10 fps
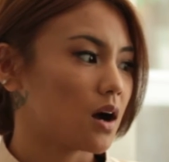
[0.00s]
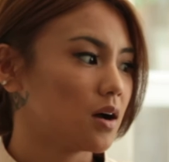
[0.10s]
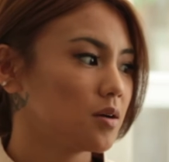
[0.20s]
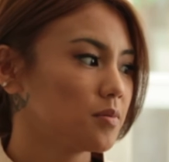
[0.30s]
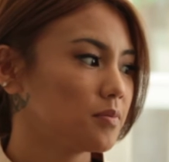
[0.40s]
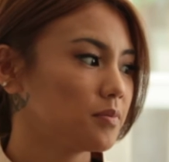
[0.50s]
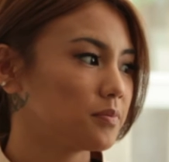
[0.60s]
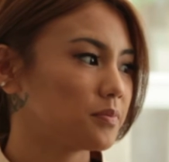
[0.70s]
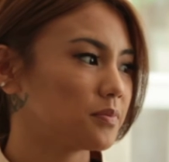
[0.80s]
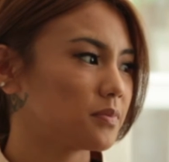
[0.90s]

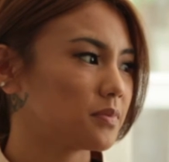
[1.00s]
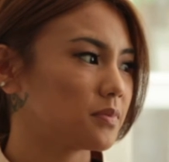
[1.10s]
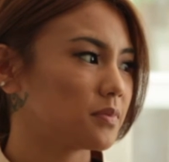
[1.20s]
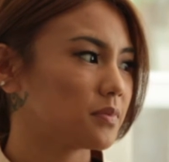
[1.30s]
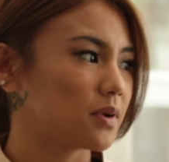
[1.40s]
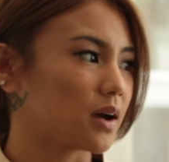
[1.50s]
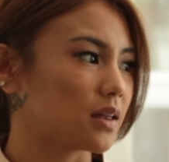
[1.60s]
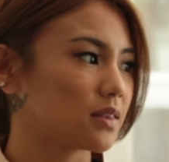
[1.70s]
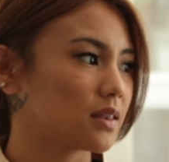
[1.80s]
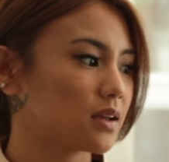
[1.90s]

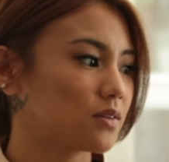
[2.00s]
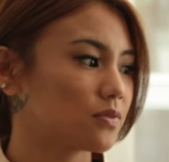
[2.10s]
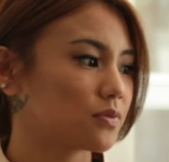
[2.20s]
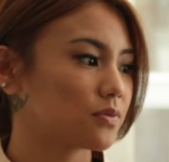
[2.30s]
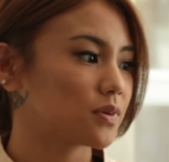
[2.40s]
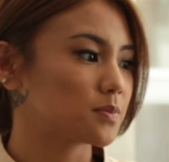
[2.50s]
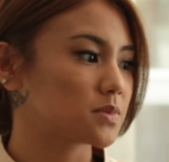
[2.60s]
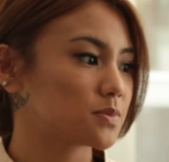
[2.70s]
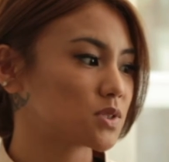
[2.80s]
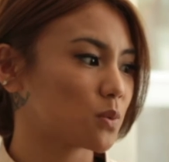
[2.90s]
I think from
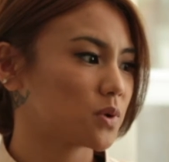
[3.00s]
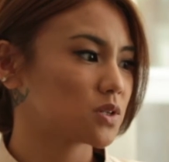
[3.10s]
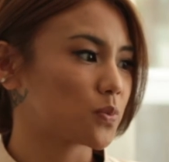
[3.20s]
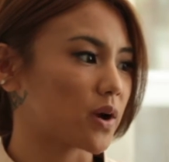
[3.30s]
so much